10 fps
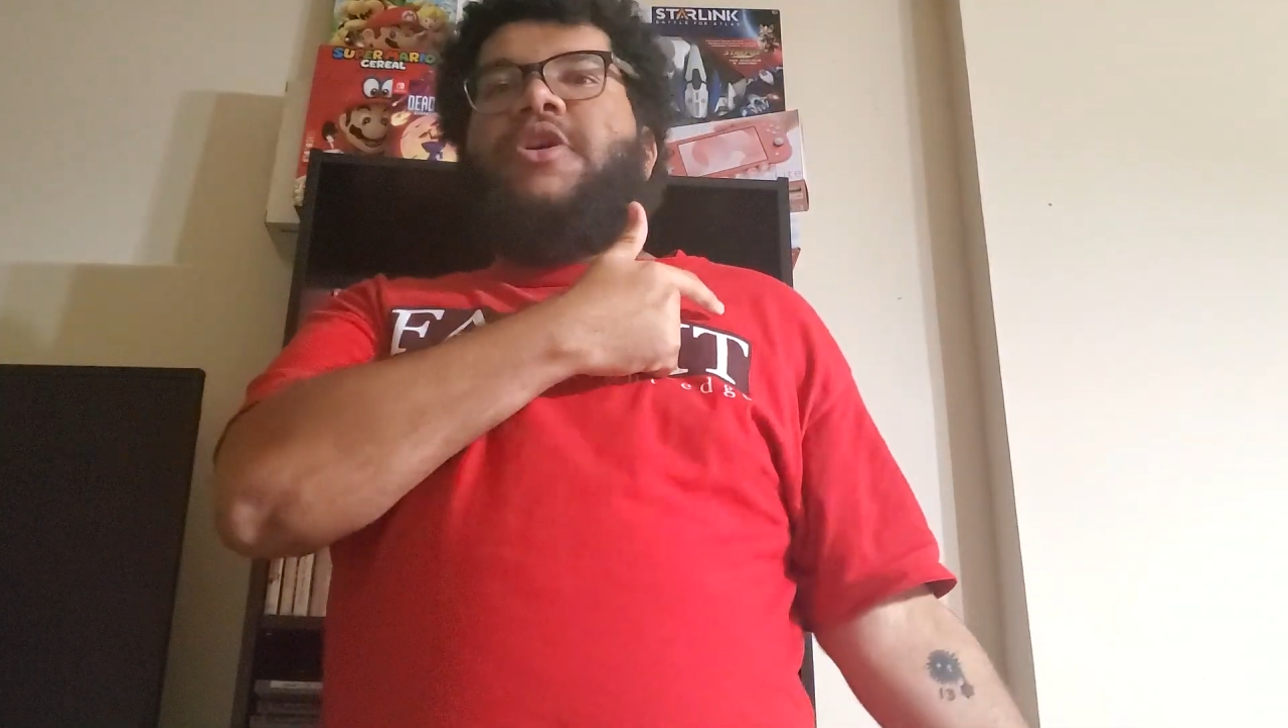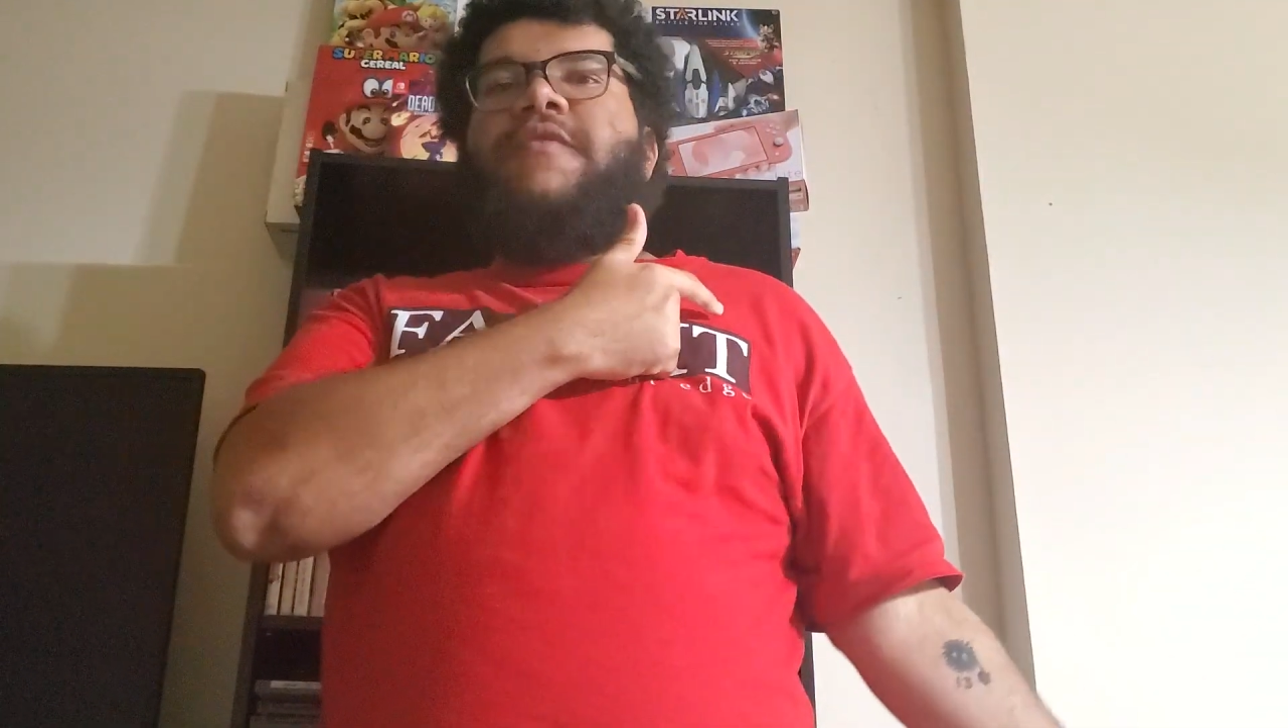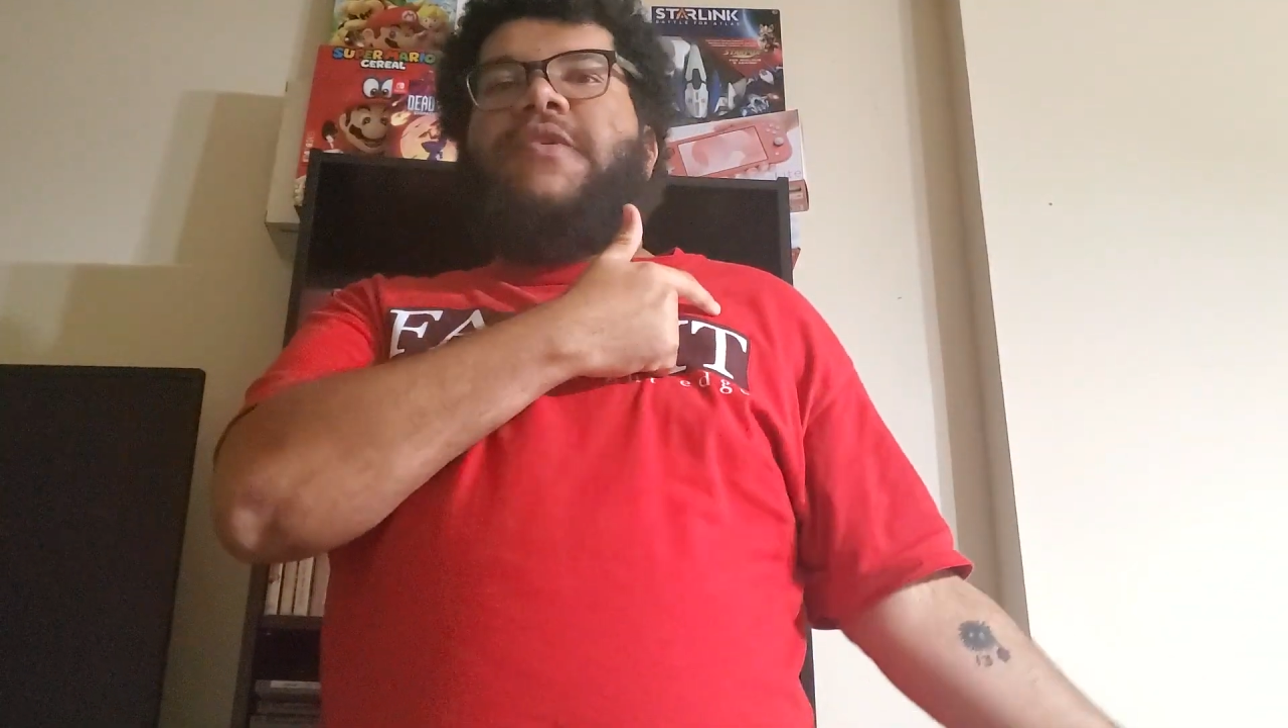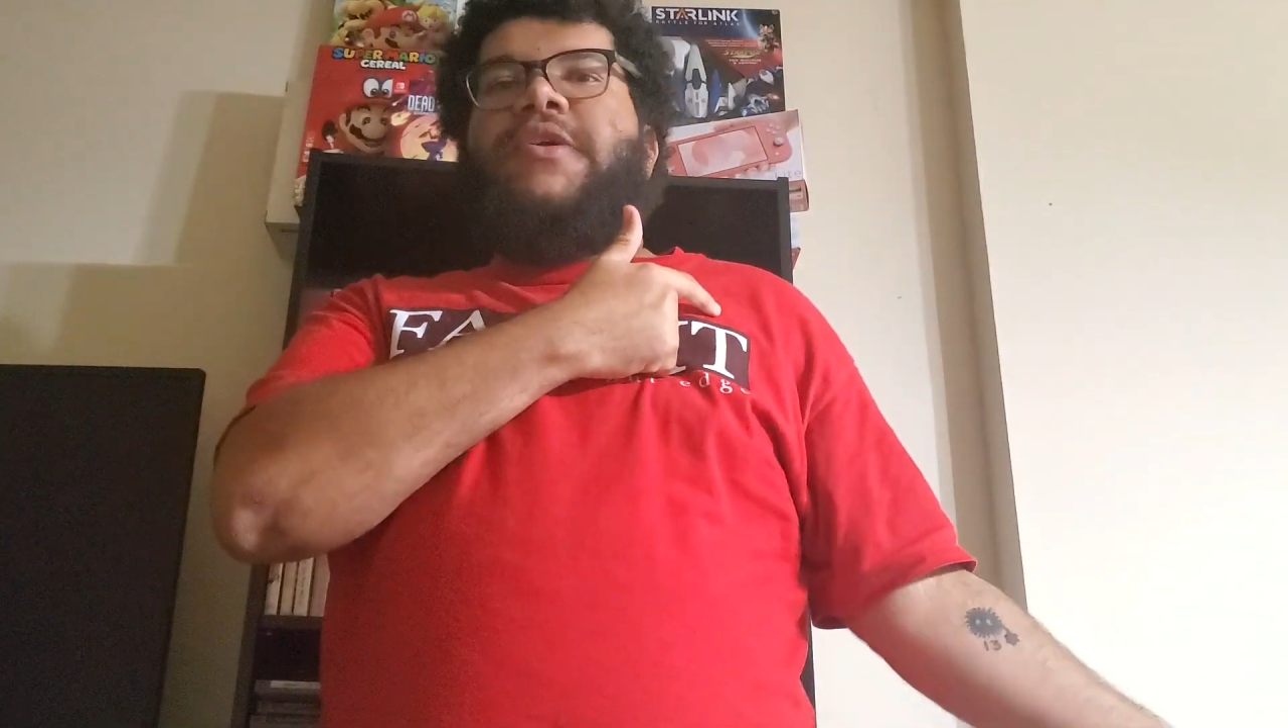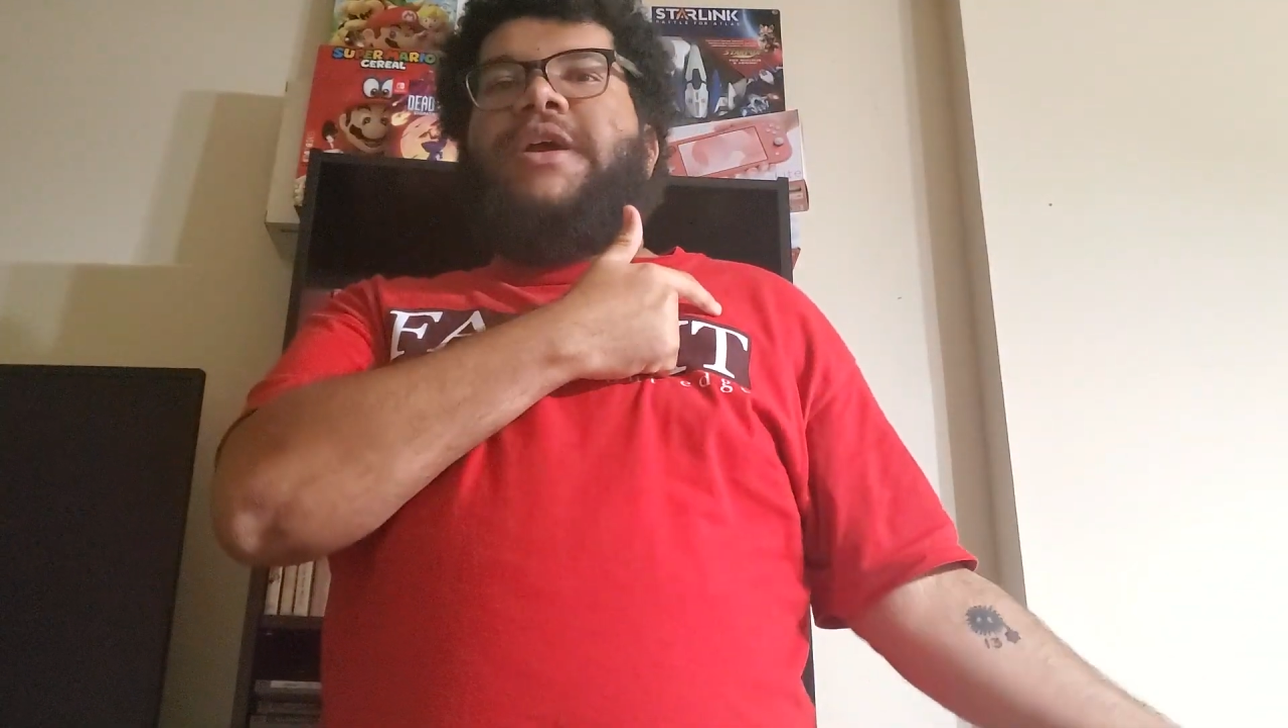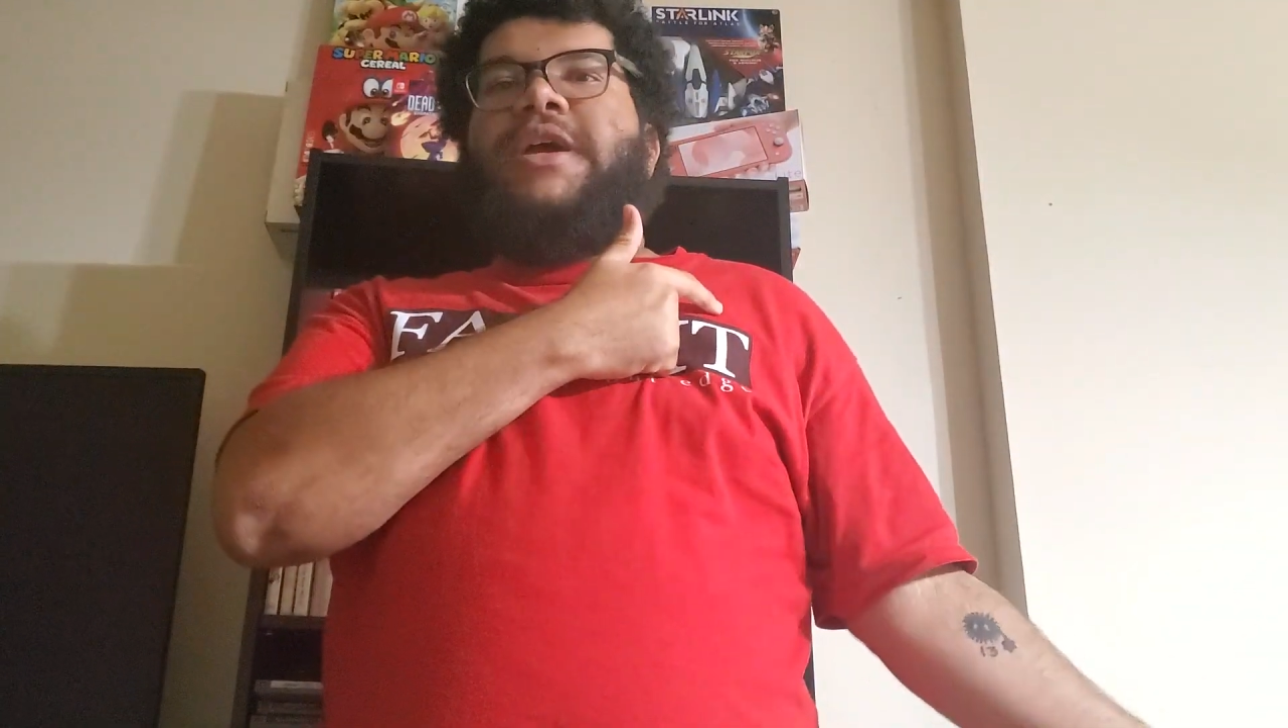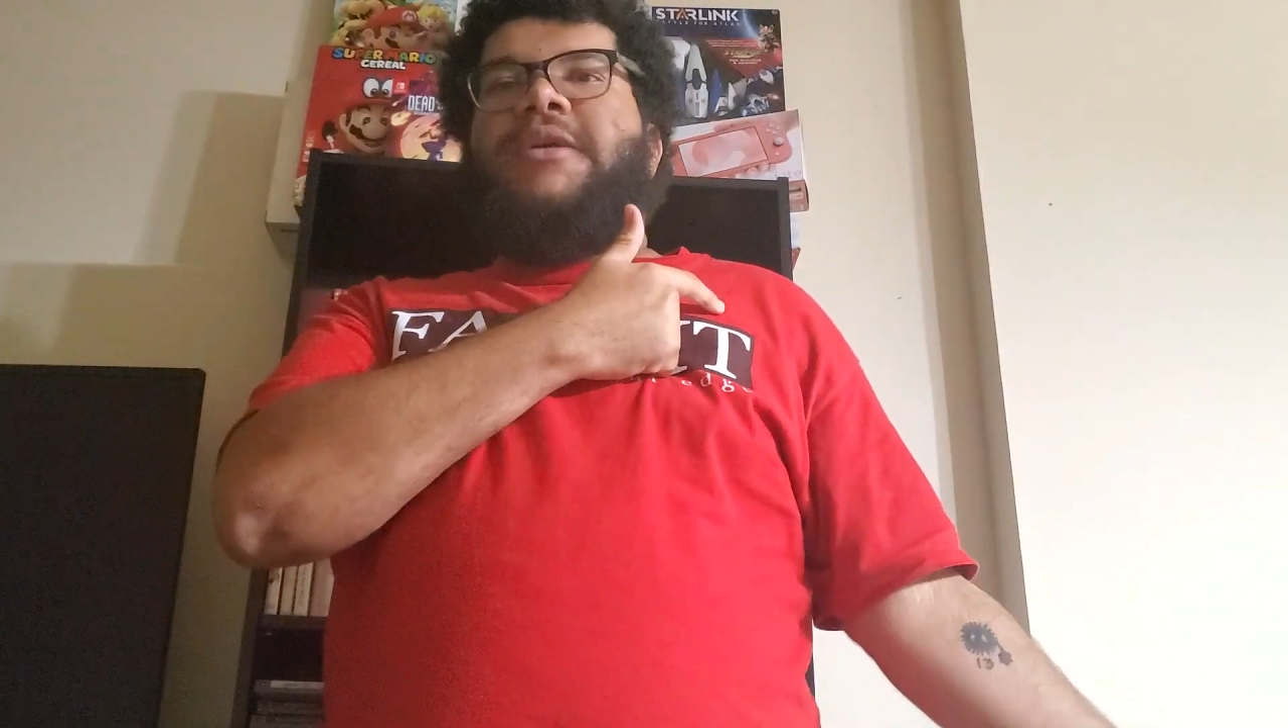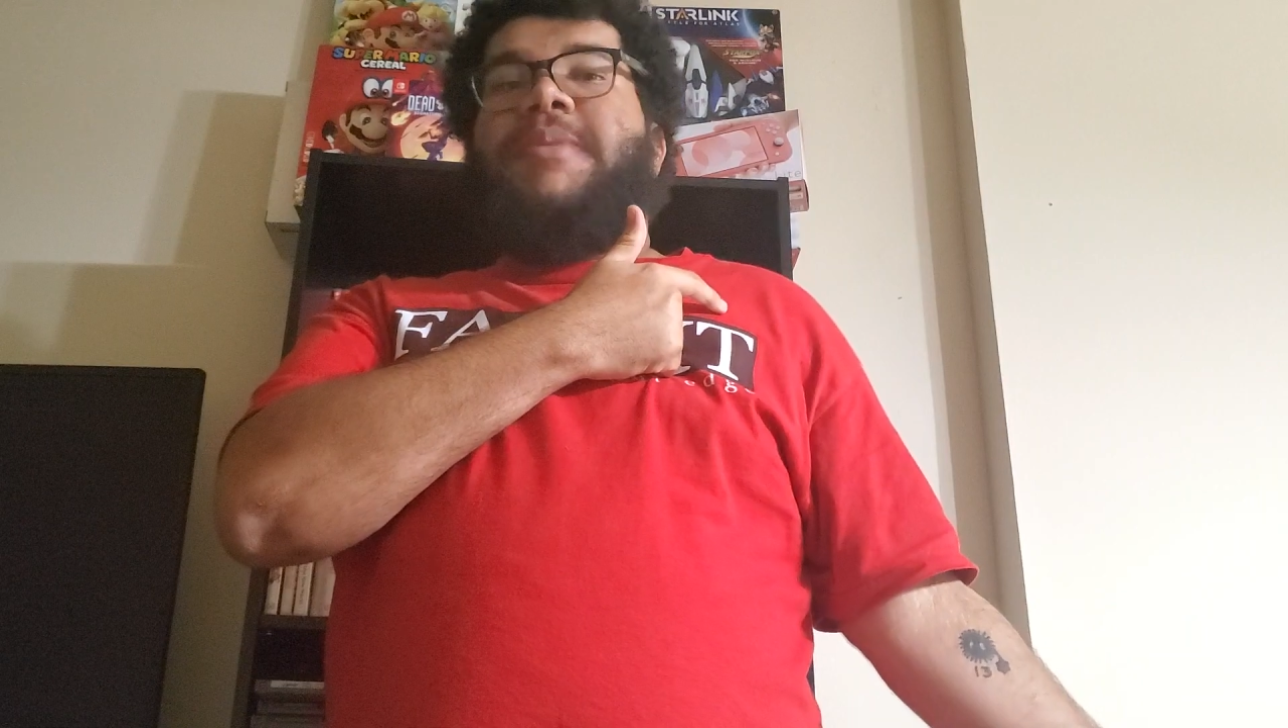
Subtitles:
over in a